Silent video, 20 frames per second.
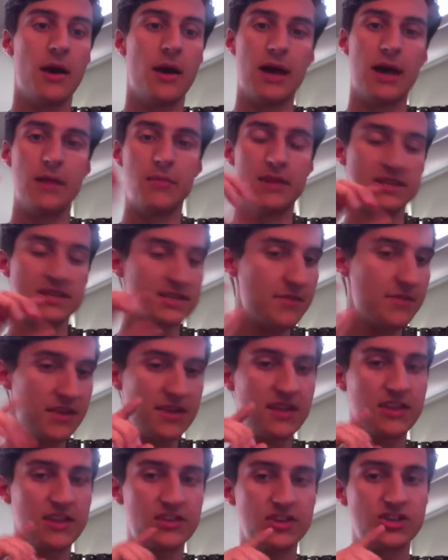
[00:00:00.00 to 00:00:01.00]
but it's something
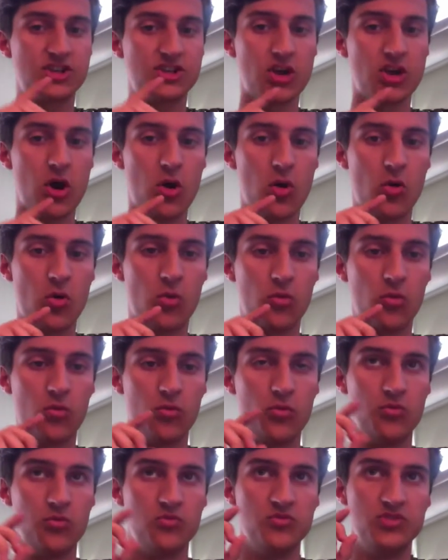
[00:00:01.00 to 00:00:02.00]
that this show
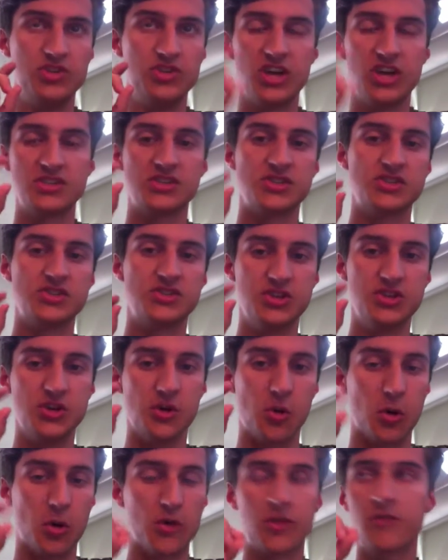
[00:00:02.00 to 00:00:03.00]
doesn't
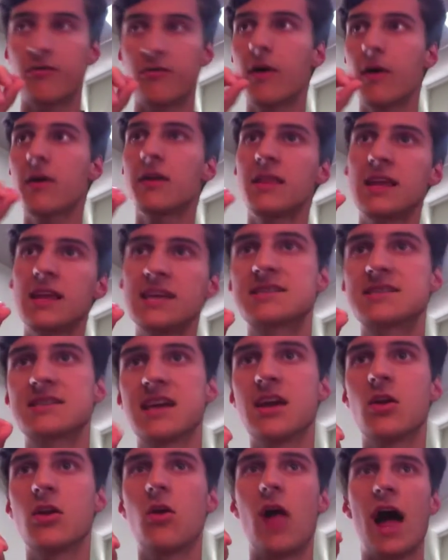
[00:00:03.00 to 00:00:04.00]
do. Or at the very least,
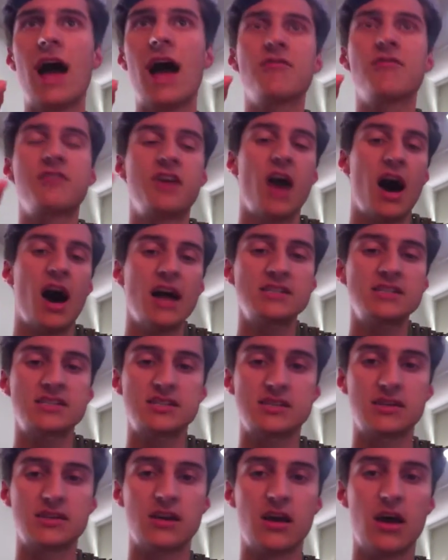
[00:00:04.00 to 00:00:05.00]
it'll have
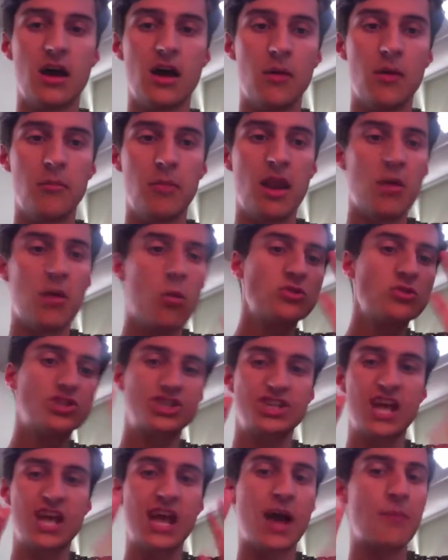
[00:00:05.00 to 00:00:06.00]
cuts, but it won't
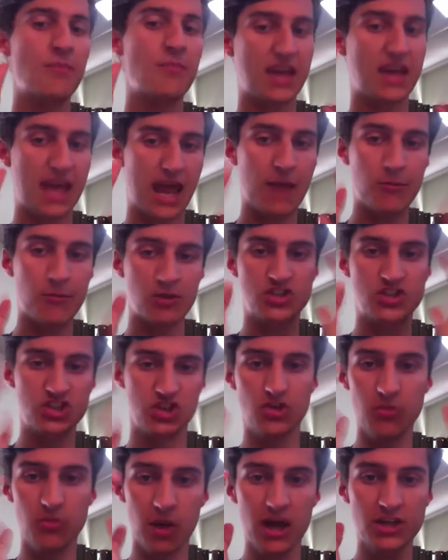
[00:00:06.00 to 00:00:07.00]
shake up the camera
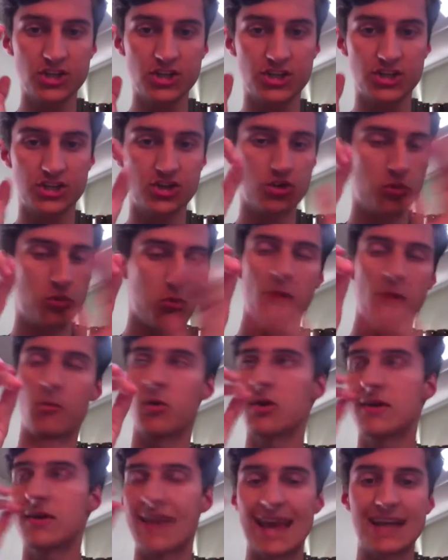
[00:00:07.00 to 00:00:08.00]
too much to the point where
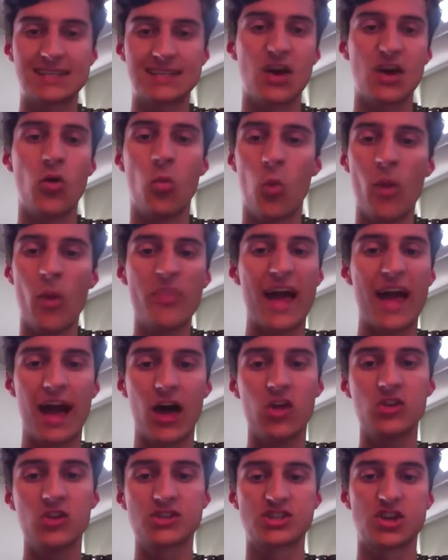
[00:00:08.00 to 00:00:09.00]
you can't tell what the
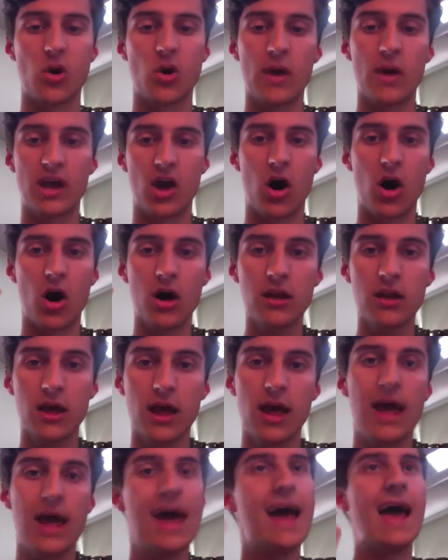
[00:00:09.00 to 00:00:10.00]
hell is going on.
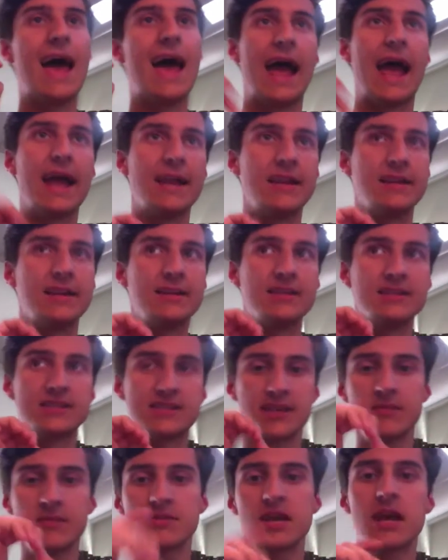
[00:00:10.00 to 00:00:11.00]
And
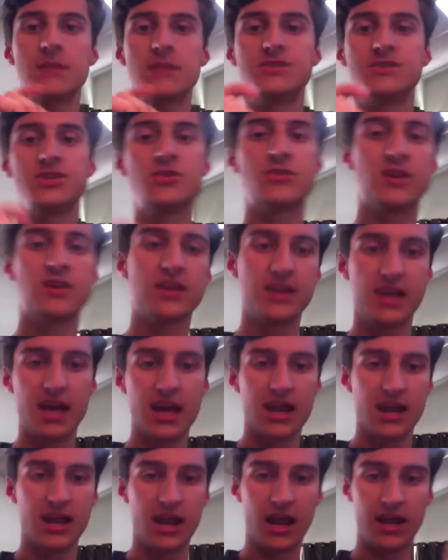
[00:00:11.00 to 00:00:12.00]
sometimes you can
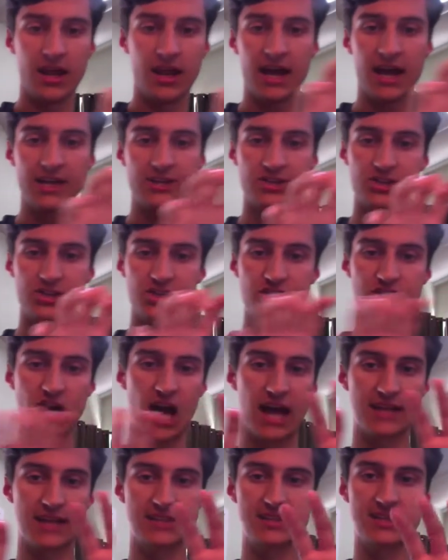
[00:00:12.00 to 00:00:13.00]
get a nice
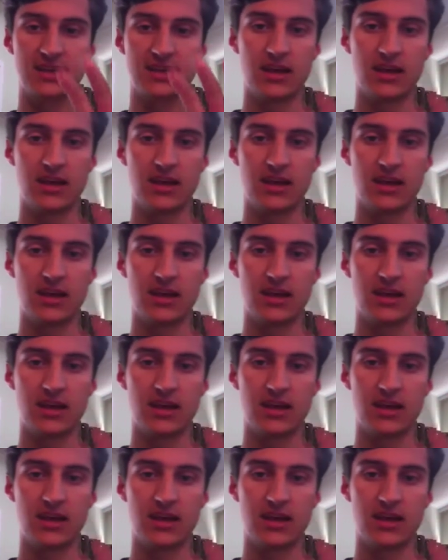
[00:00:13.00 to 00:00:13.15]
shot